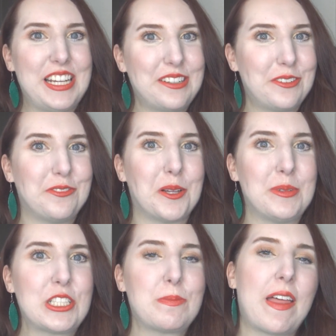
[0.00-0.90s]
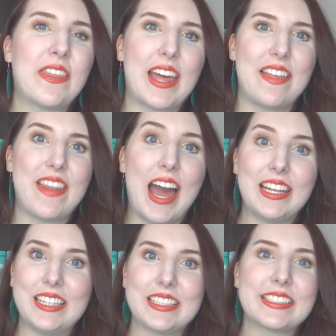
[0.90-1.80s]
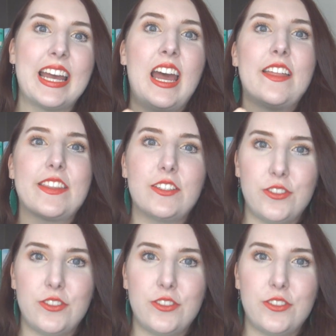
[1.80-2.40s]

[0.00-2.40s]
video to film each month and that is the